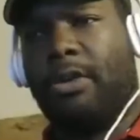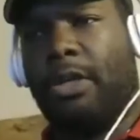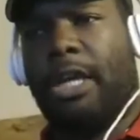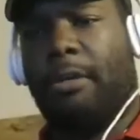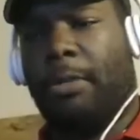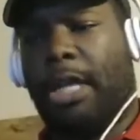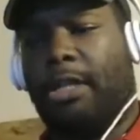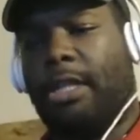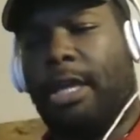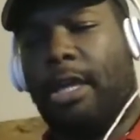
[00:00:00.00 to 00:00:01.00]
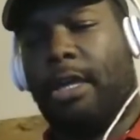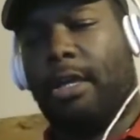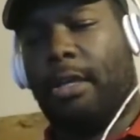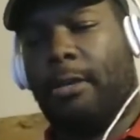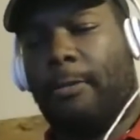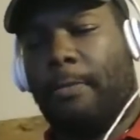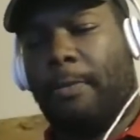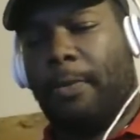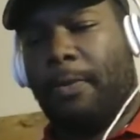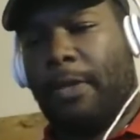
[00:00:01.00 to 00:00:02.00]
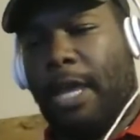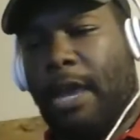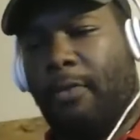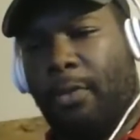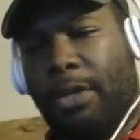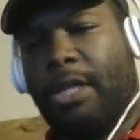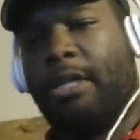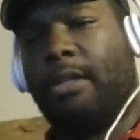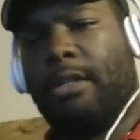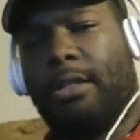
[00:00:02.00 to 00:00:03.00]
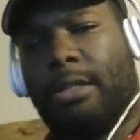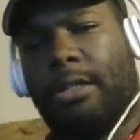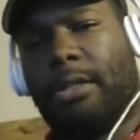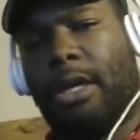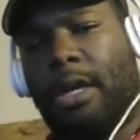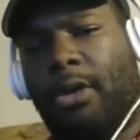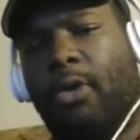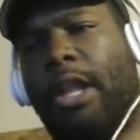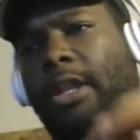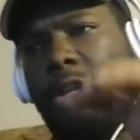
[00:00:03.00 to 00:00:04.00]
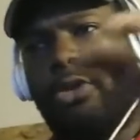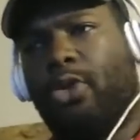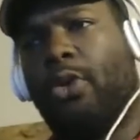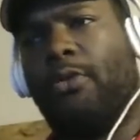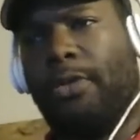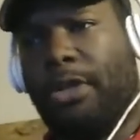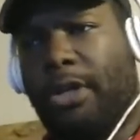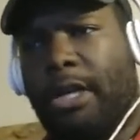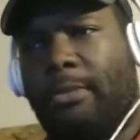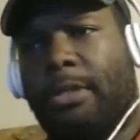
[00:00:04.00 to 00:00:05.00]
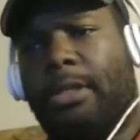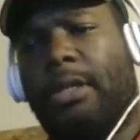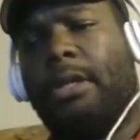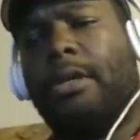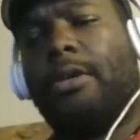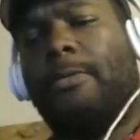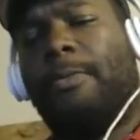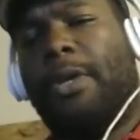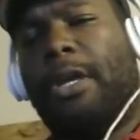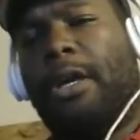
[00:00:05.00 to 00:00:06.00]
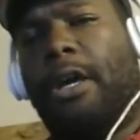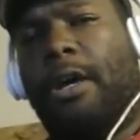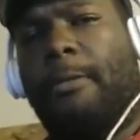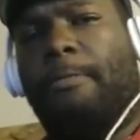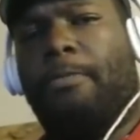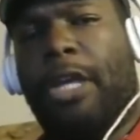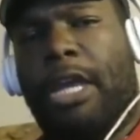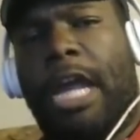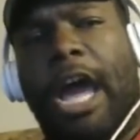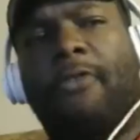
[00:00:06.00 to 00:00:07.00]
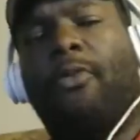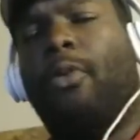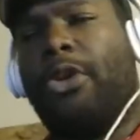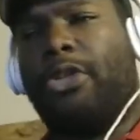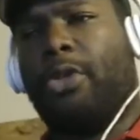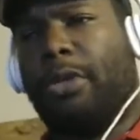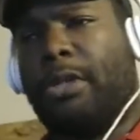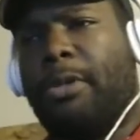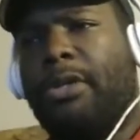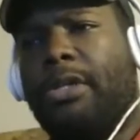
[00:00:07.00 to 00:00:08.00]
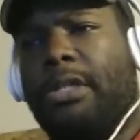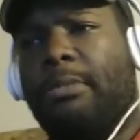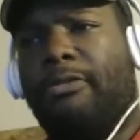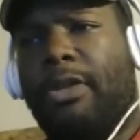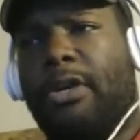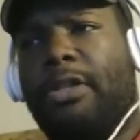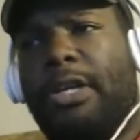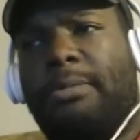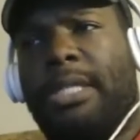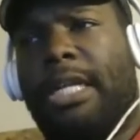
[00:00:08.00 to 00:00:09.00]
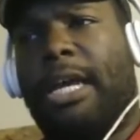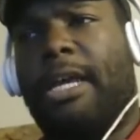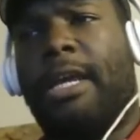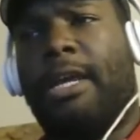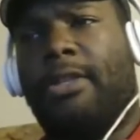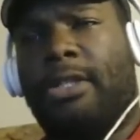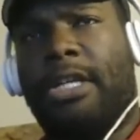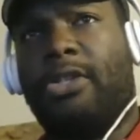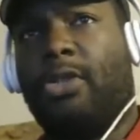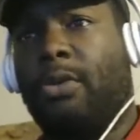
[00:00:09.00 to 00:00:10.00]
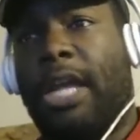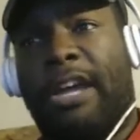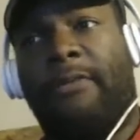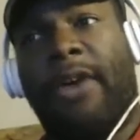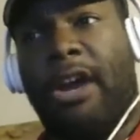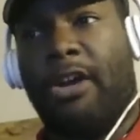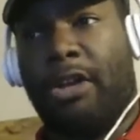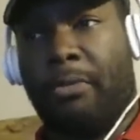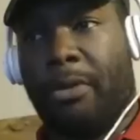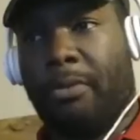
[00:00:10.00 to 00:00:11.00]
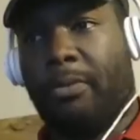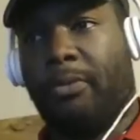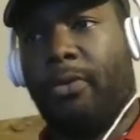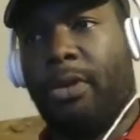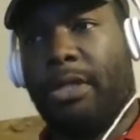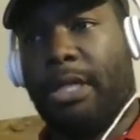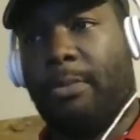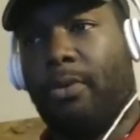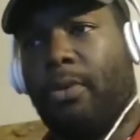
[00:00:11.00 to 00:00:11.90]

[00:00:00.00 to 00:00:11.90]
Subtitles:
game, like they have a ridiculous quality control for their games. And I've wanted to experience some of their other games that I hadn't had the chance to, like Fire Emblem, for example.